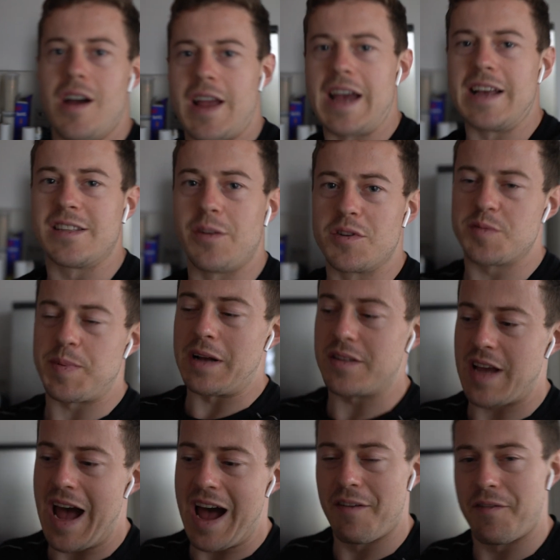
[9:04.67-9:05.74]
Okay, so we're just about
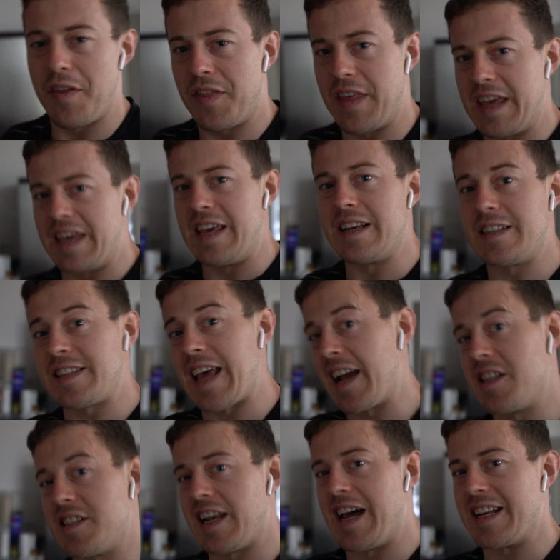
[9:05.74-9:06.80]
to have the
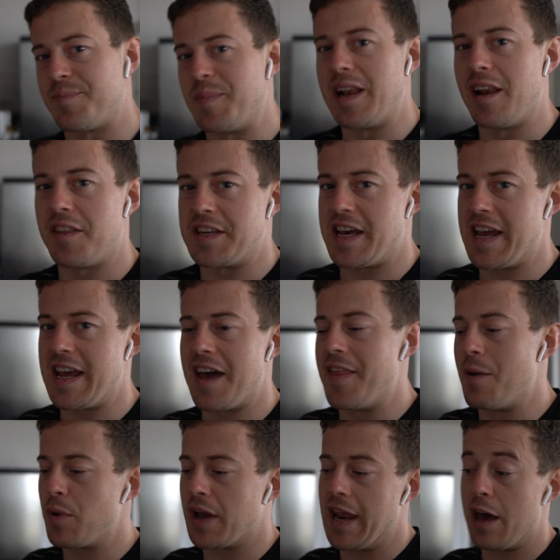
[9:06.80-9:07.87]
second to last meal of the day, and
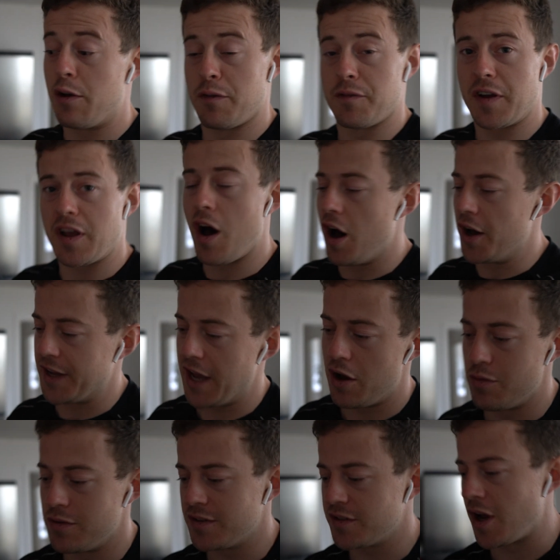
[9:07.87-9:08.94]
then we're gonna head off for
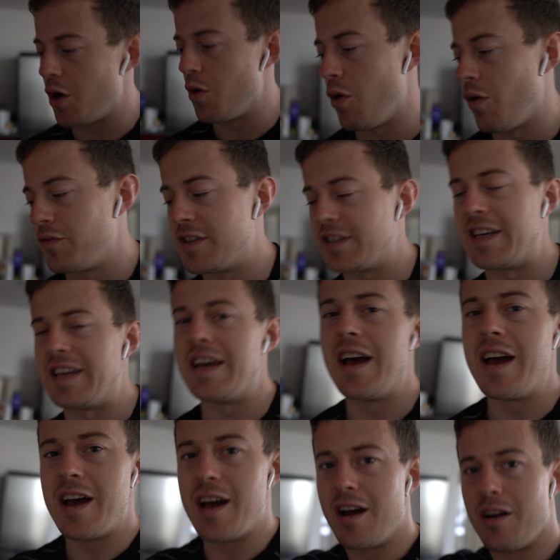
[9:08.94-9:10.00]
cardio. So obviously,
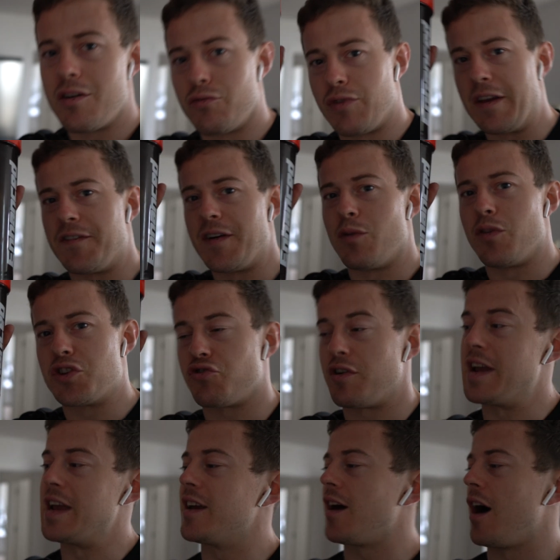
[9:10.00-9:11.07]
refill the
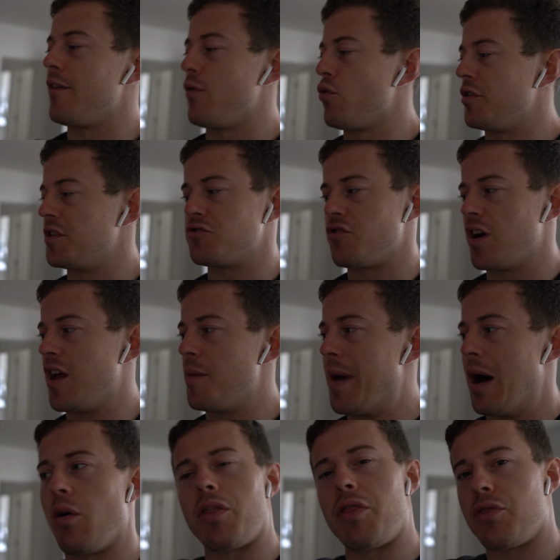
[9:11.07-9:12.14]
drink. I've already drunk
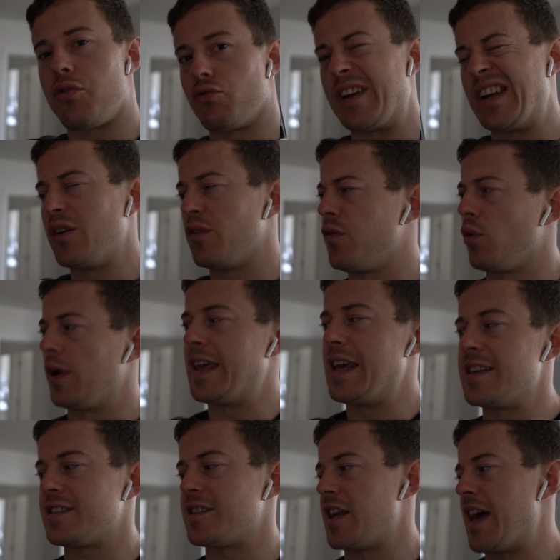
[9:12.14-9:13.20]
about 3 or 4
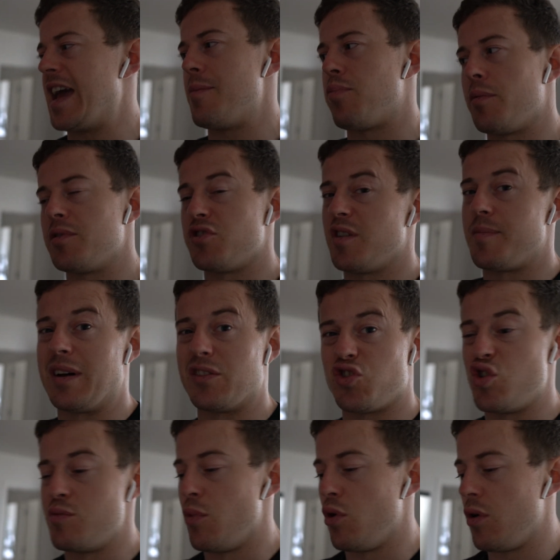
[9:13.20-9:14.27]
litres today, probably drink about
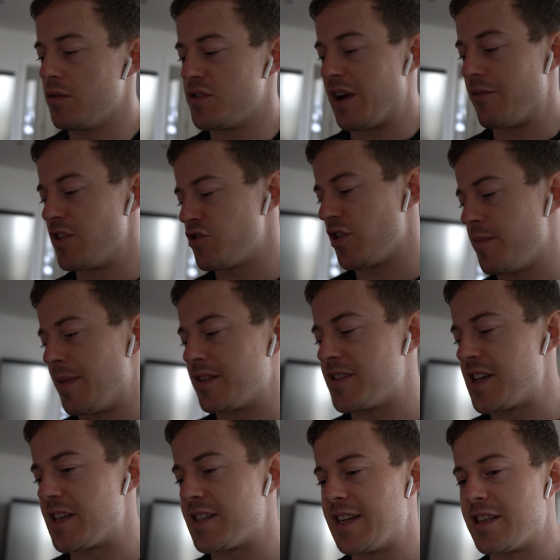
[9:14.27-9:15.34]
2 more. Generally drink about
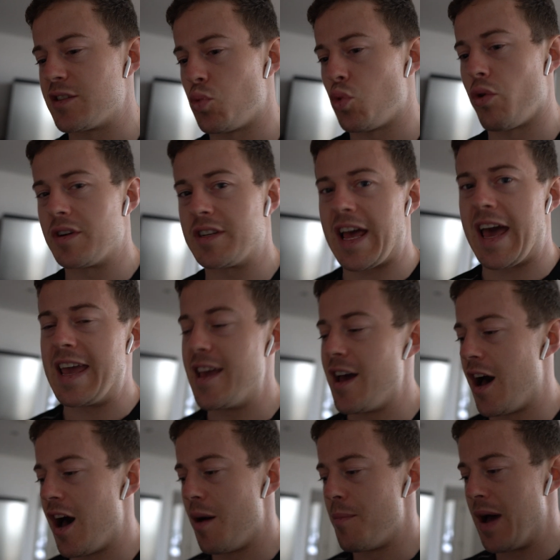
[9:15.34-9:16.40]
6 litres of water a day,
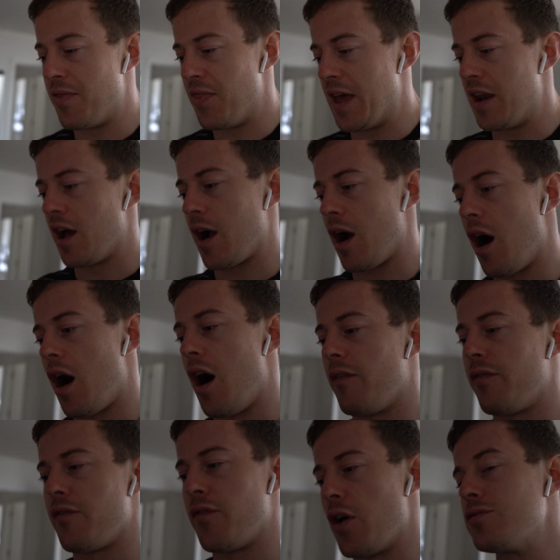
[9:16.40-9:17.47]
and then like
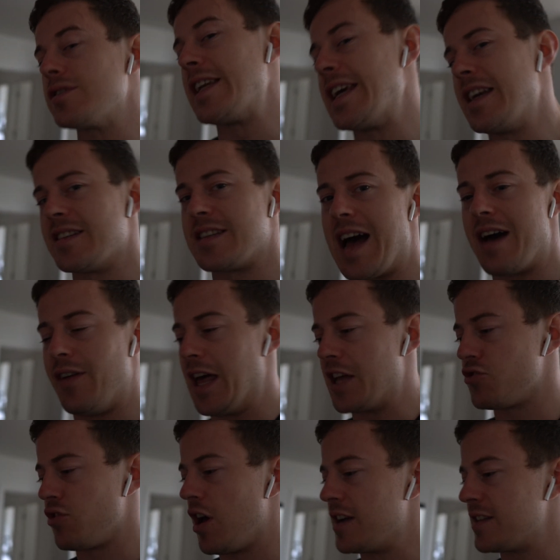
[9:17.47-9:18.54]
half of those litres have
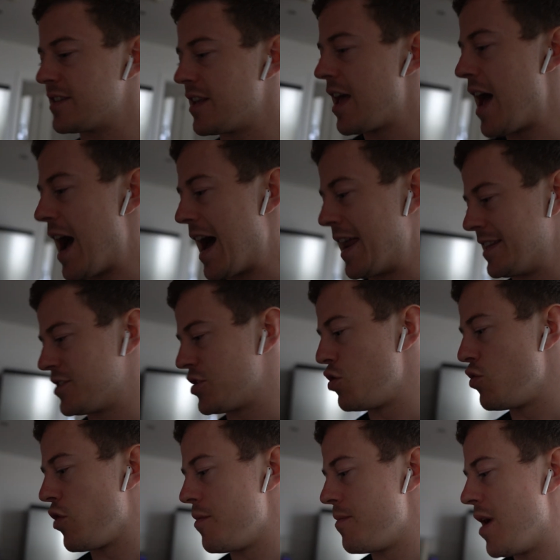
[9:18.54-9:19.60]
electrolytes added
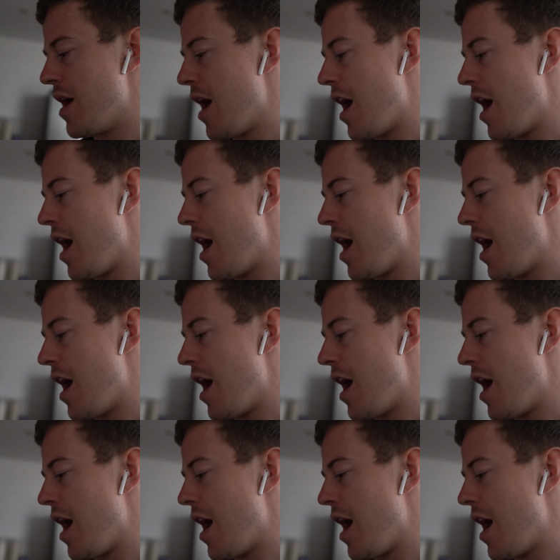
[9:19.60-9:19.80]
to them.